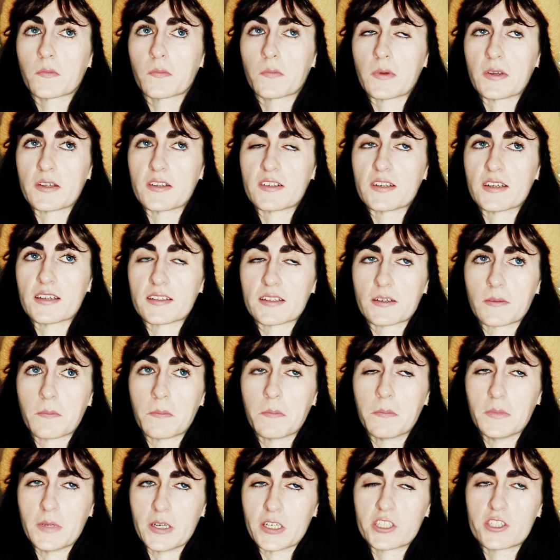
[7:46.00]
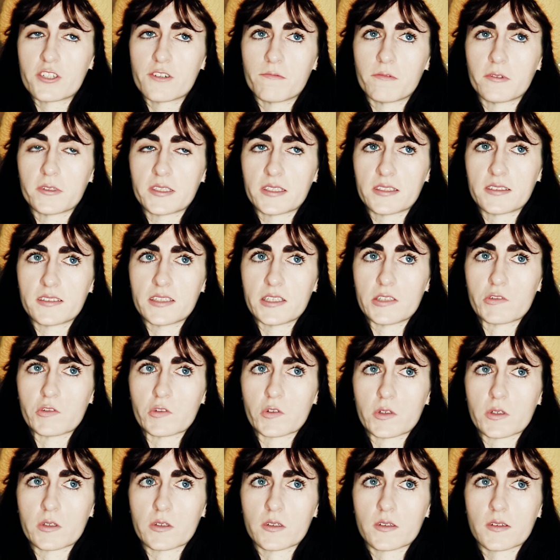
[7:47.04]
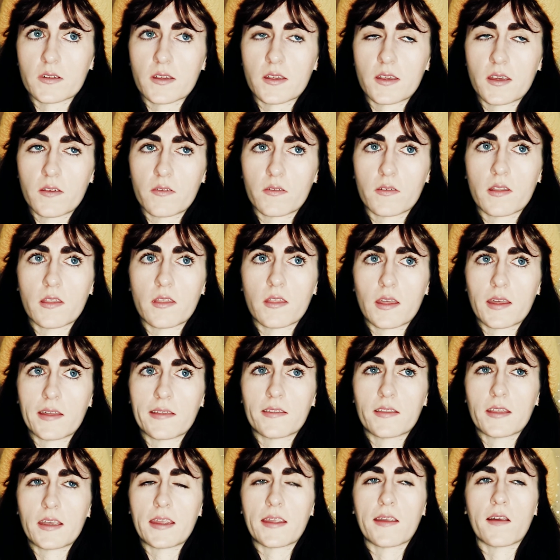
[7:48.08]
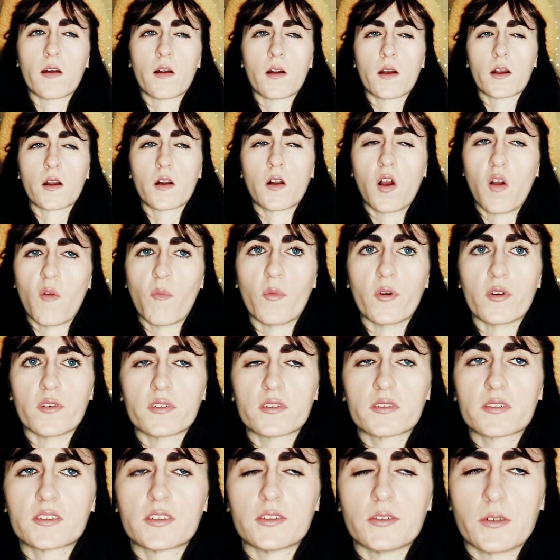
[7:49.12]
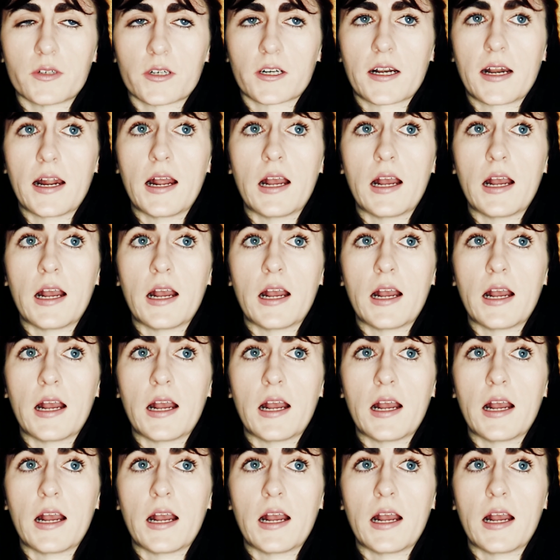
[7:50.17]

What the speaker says: which isn't much of a decision given that they are almost to her